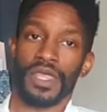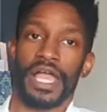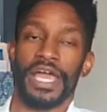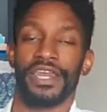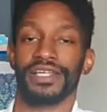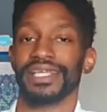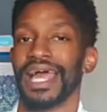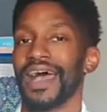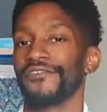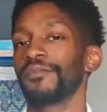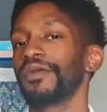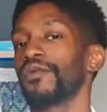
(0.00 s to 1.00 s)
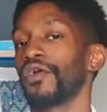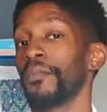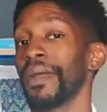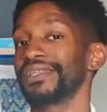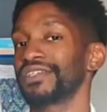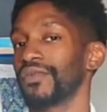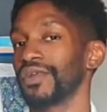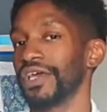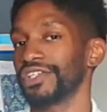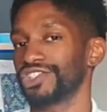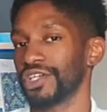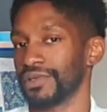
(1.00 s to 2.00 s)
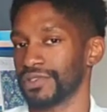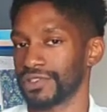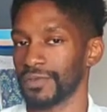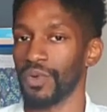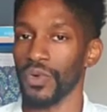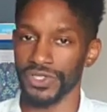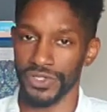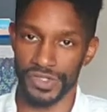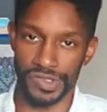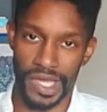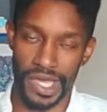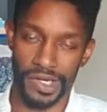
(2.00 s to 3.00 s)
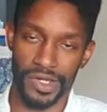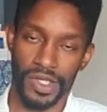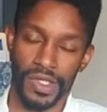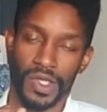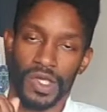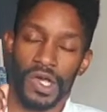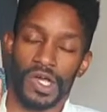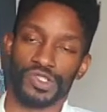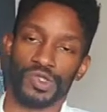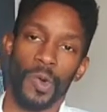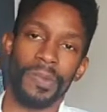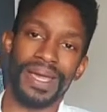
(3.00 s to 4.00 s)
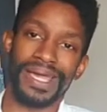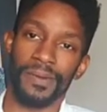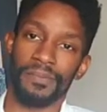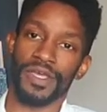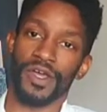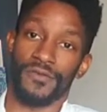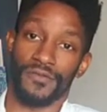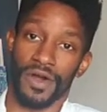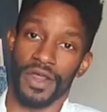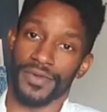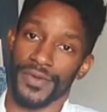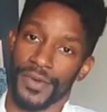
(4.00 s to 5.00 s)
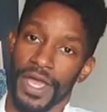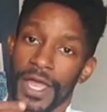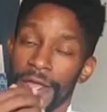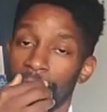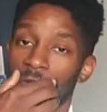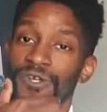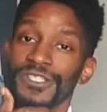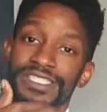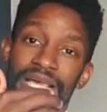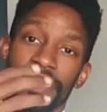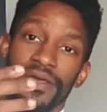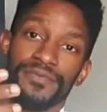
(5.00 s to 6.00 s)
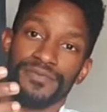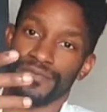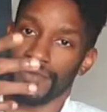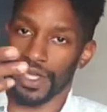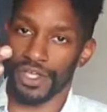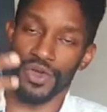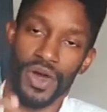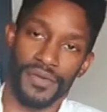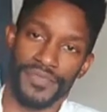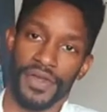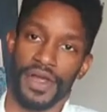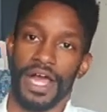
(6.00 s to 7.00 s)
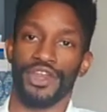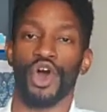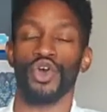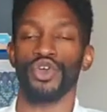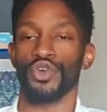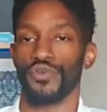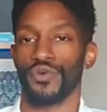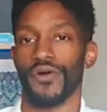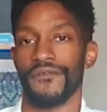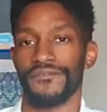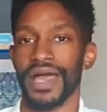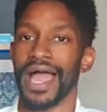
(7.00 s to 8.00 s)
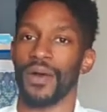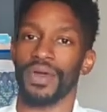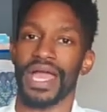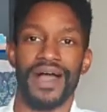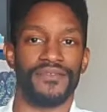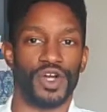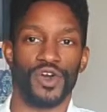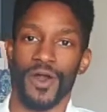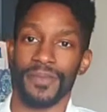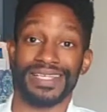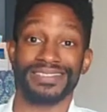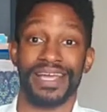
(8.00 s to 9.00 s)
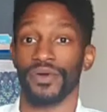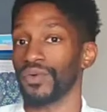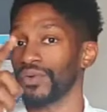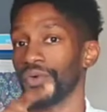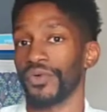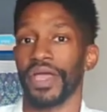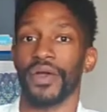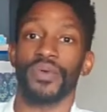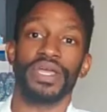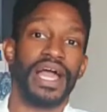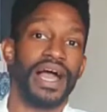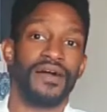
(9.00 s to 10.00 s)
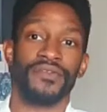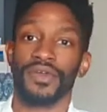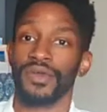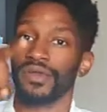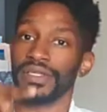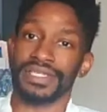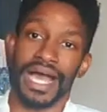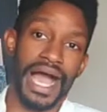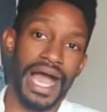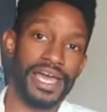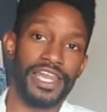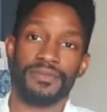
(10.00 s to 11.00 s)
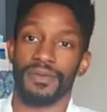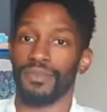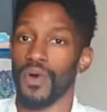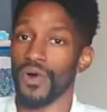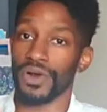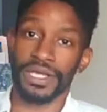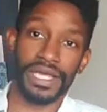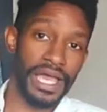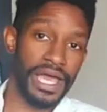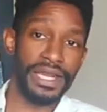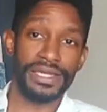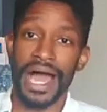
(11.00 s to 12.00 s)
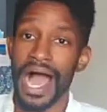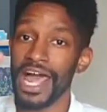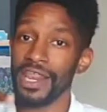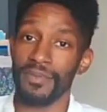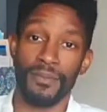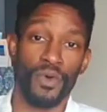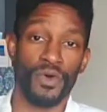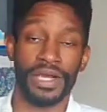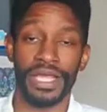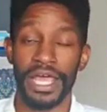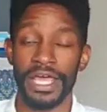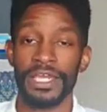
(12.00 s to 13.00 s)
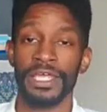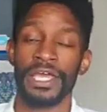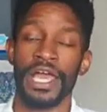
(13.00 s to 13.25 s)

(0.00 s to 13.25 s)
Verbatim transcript: and it doesn't have to be a romantic relationship. This is important to understand. A soulmate can be a friend, okay? Semit, you're out there. I know you for a fact. We have a karmic cycle, okay? We have died and been born again, died and been born again.